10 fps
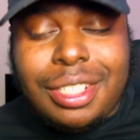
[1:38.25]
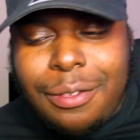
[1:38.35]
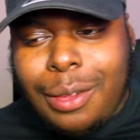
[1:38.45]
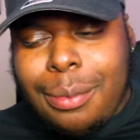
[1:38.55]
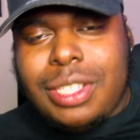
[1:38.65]

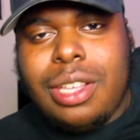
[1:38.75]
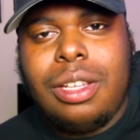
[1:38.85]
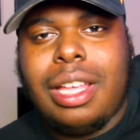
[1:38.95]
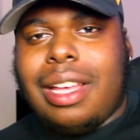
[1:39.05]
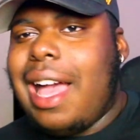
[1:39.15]
You feel me? So
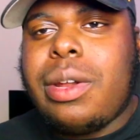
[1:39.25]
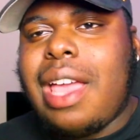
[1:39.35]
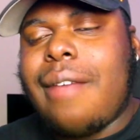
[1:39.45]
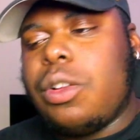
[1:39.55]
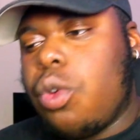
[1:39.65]
look, I
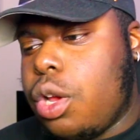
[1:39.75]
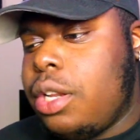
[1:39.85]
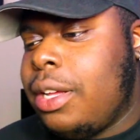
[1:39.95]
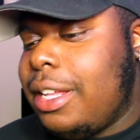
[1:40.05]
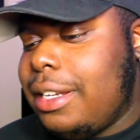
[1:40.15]
want to have a
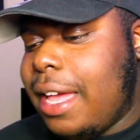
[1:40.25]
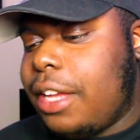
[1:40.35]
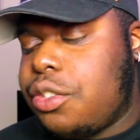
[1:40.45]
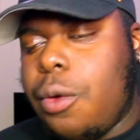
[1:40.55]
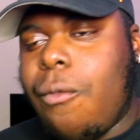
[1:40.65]
good
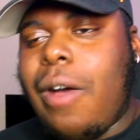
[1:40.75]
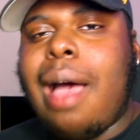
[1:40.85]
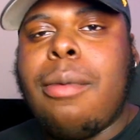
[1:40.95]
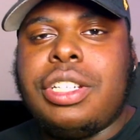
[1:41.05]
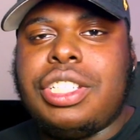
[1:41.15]
natural
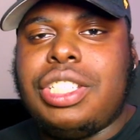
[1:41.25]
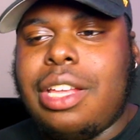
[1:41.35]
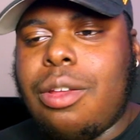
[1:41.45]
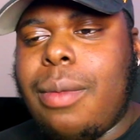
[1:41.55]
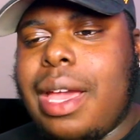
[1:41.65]
vibe on this
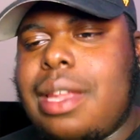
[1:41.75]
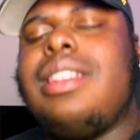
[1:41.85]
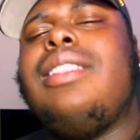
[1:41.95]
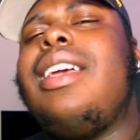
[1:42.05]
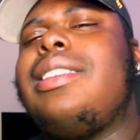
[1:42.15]
channel, man. I
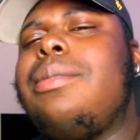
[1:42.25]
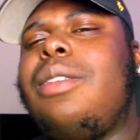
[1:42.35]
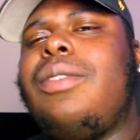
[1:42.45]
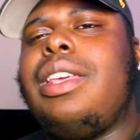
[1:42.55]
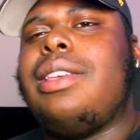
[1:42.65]
did like some
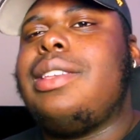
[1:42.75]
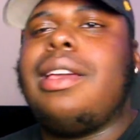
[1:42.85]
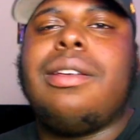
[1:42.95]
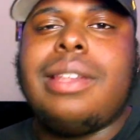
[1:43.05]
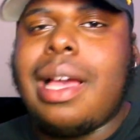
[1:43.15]
of the videos. I
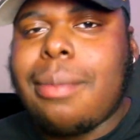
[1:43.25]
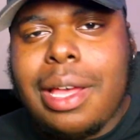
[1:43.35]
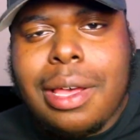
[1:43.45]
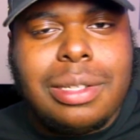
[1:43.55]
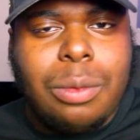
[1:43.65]
ain't gonna knock my
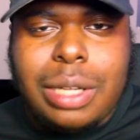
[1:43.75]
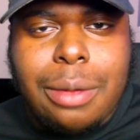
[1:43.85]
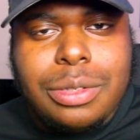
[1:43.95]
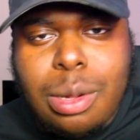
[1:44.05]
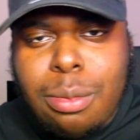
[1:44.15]
hustle what
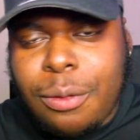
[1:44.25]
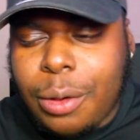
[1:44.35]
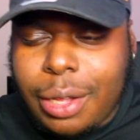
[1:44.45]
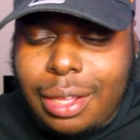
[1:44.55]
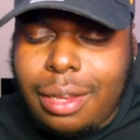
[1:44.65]
I was doing
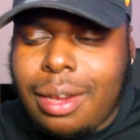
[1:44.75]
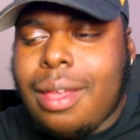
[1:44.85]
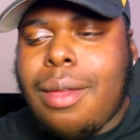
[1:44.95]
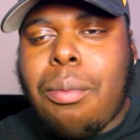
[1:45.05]
beforehand.